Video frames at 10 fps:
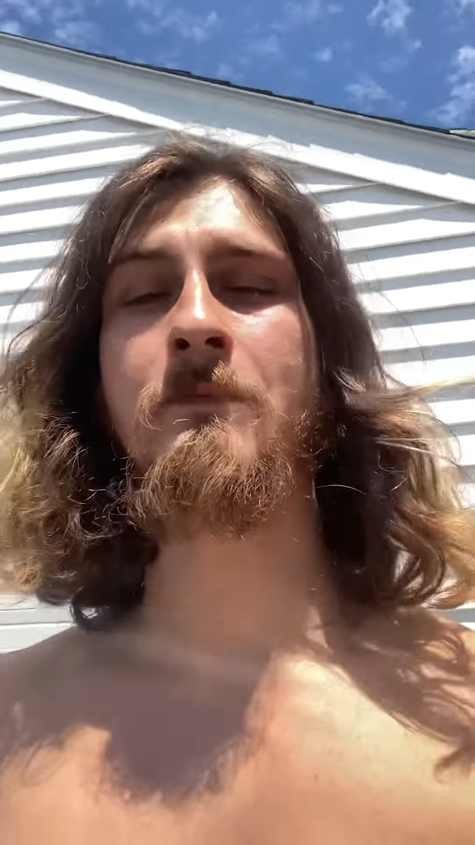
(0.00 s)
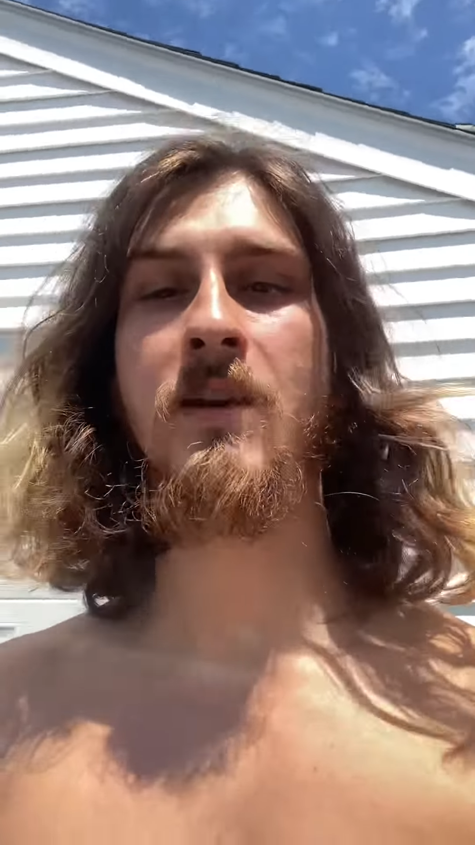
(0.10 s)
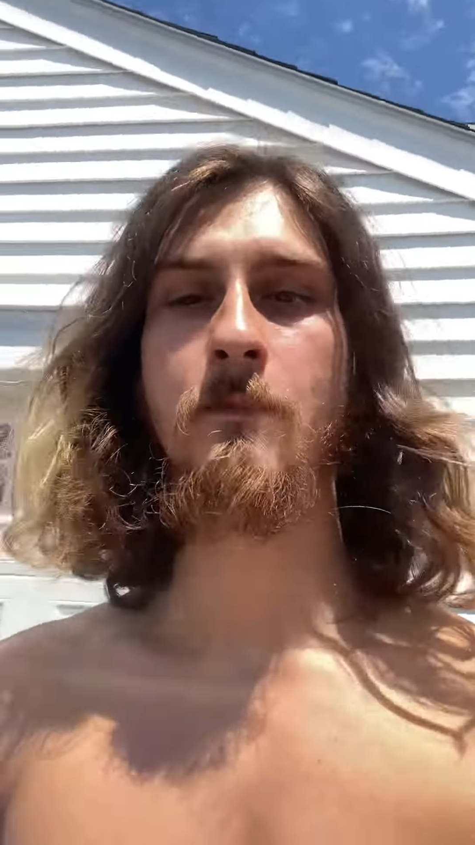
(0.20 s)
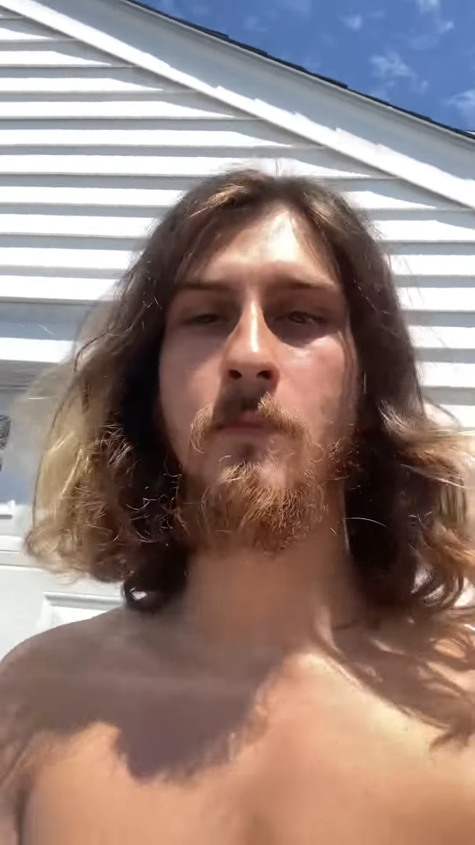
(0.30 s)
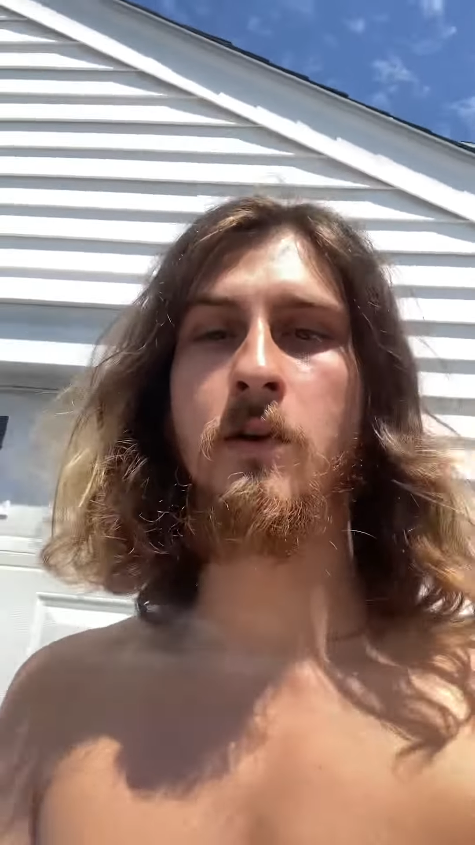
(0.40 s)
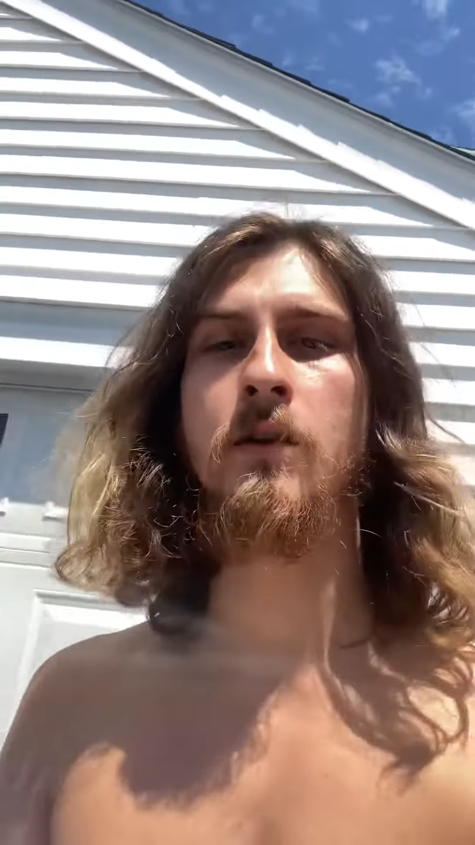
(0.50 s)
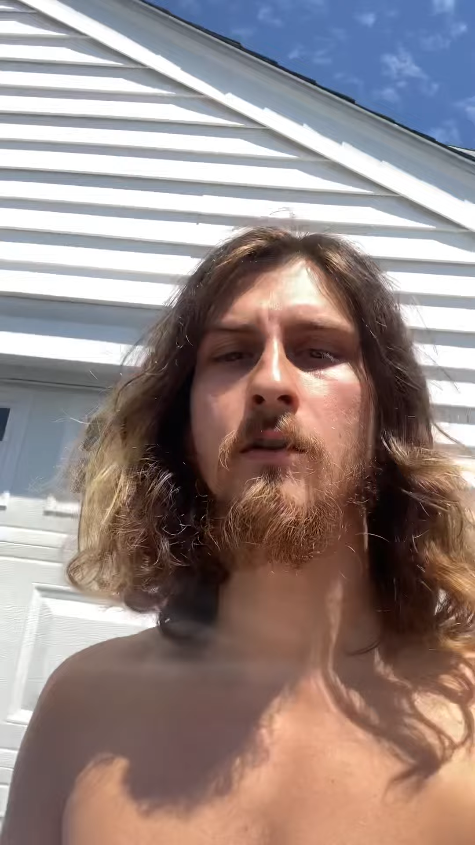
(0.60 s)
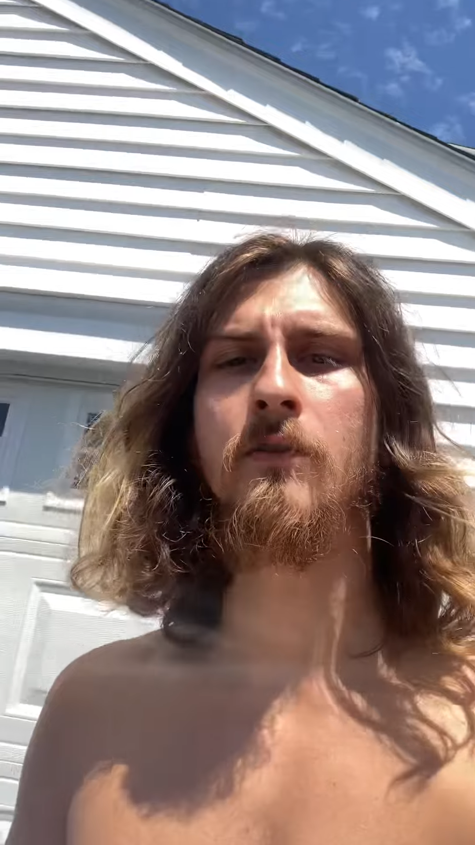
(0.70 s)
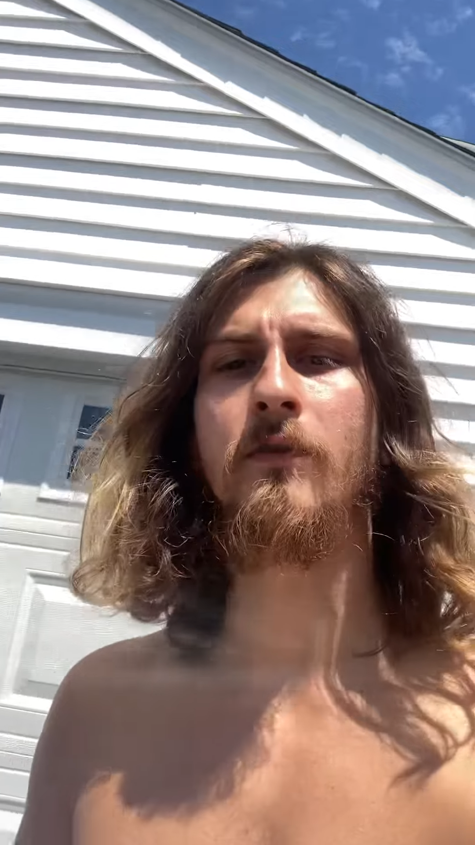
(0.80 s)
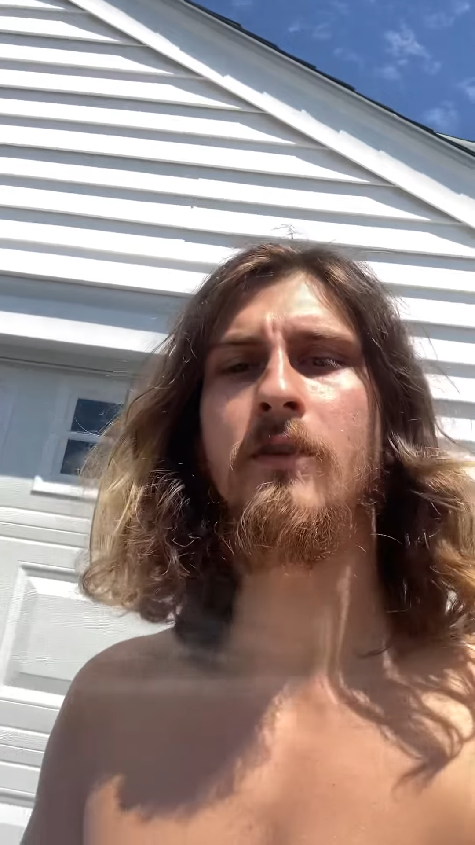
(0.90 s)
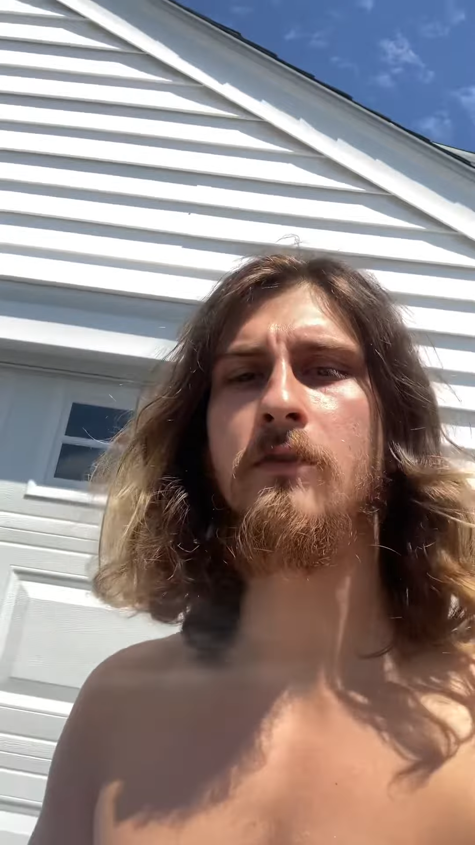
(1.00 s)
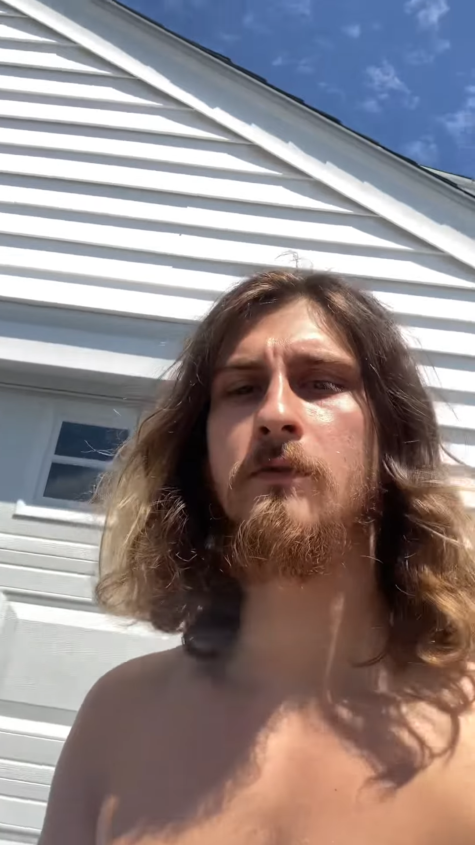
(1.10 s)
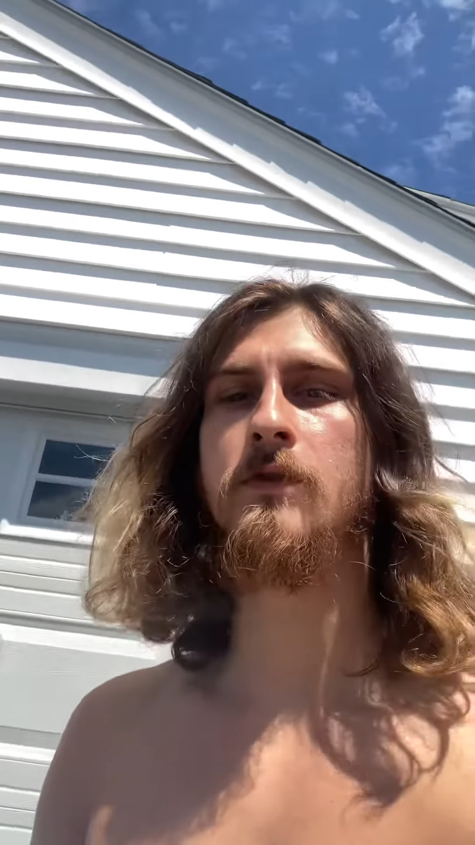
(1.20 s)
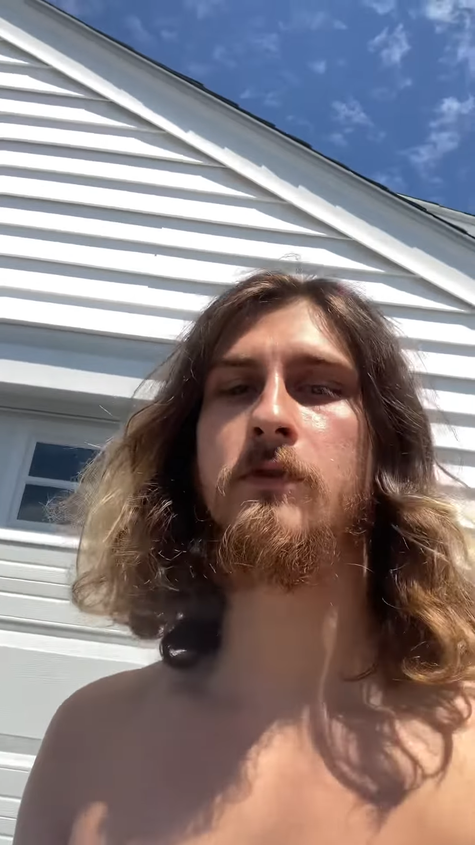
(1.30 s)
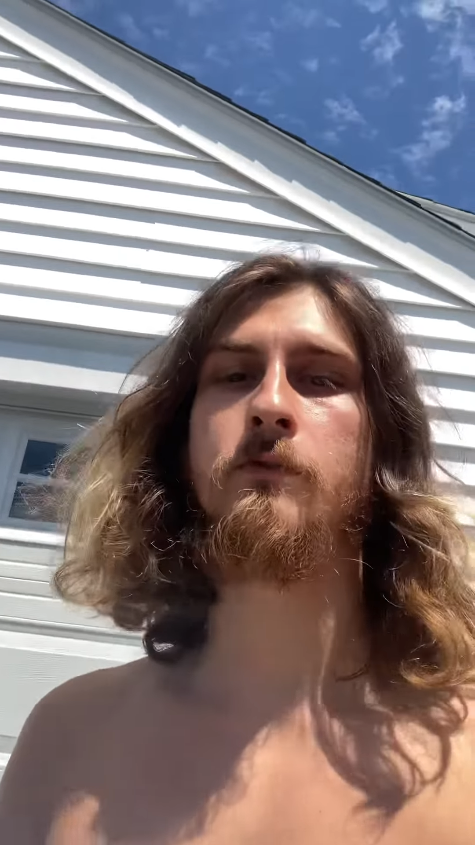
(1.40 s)
make money off of
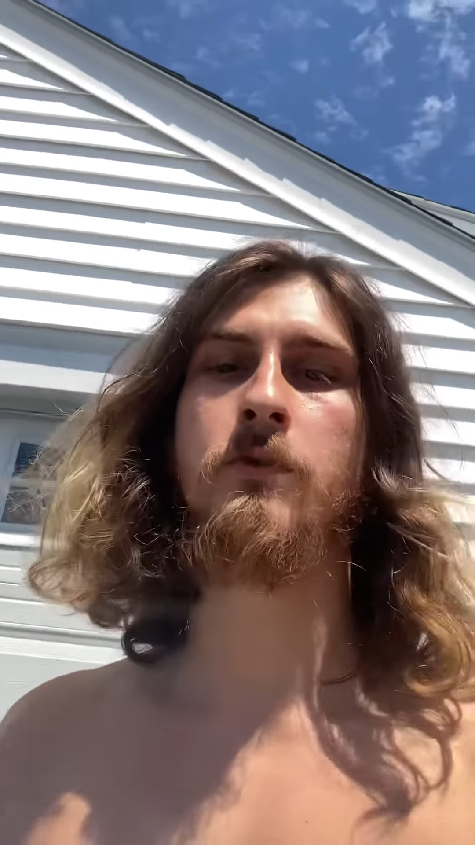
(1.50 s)
YouTube,